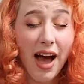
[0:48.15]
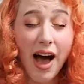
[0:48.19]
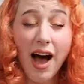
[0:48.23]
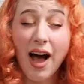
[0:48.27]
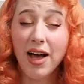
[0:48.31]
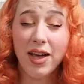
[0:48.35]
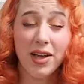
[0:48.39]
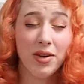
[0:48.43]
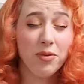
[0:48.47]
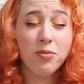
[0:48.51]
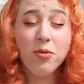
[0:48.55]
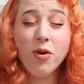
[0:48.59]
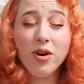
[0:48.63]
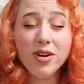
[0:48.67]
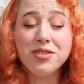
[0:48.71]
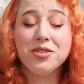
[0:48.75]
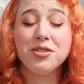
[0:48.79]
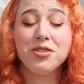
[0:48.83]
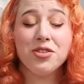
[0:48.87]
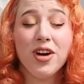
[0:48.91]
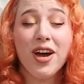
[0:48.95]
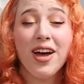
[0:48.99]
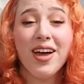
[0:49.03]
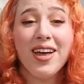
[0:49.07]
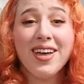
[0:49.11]
I want
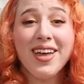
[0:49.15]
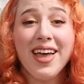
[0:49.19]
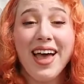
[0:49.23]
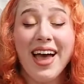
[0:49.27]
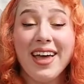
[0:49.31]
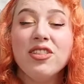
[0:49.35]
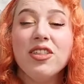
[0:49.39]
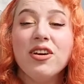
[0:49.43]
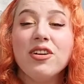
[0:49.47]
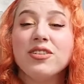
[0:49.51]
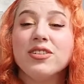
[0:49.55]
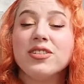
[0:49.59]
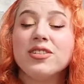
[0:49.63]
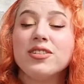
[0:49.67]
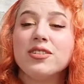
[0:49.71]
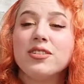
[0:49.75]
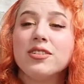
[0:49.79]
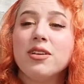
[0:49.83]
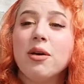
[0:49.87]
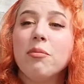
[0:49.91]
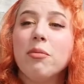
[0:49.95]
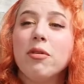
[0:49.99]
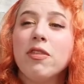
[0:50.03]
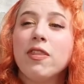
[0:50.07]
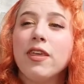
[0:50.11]
to try again. There's
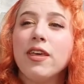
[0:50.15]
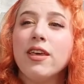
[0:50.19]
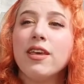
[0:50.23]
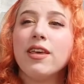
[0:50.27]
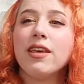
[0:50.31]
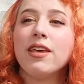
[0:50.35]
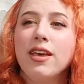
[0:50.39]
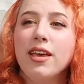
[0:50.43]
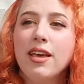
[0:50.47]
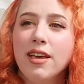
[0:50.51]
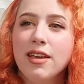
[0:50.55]
something